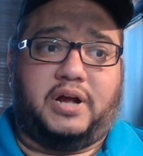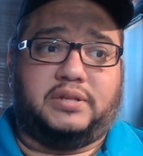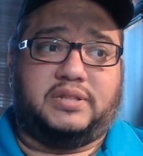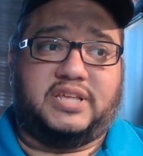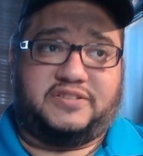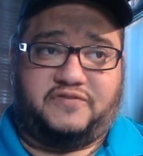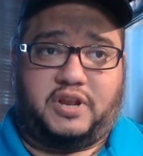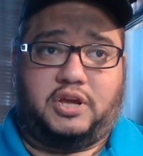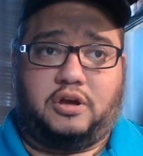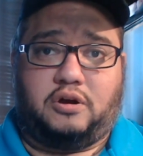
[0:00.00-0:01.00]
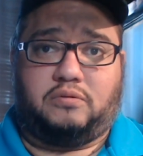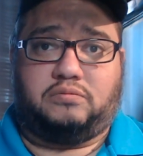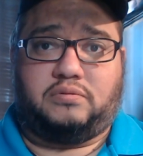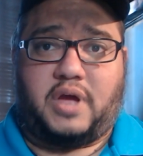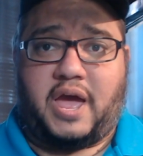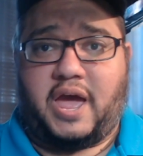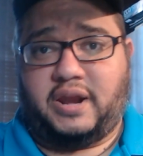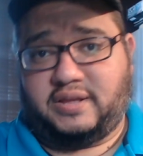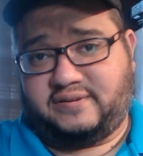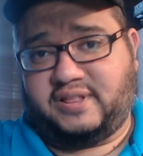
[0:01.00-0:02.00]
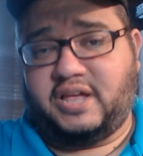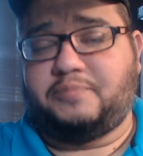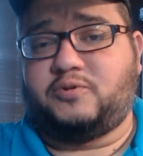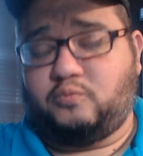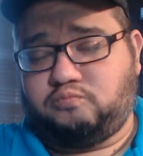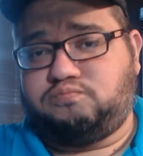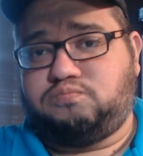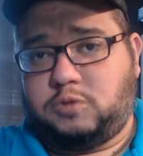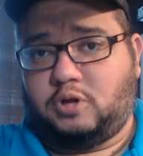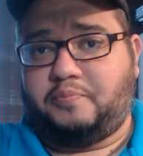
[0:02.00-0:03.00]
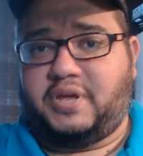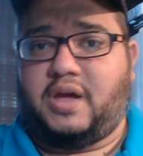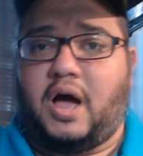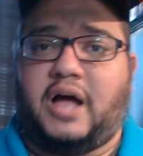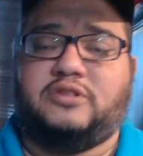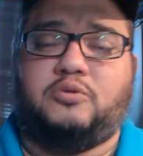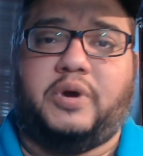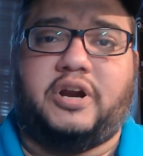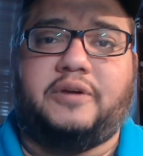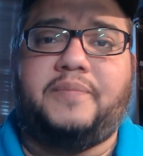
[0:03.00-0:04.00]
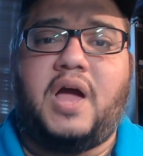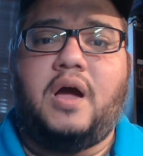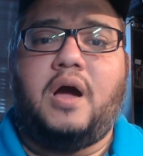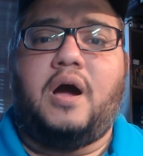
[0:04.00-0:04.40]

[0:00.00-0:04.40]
But this video and its clips will be on Twitter.